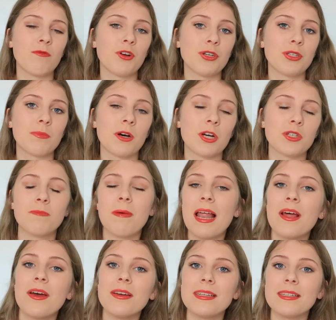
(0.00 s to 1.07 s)
roast
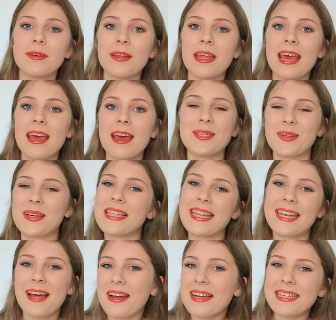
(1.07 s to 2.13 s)
marshmallows on it during
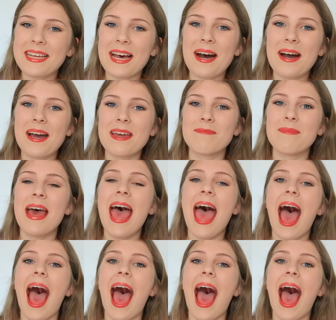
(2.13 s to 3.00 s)
the night time,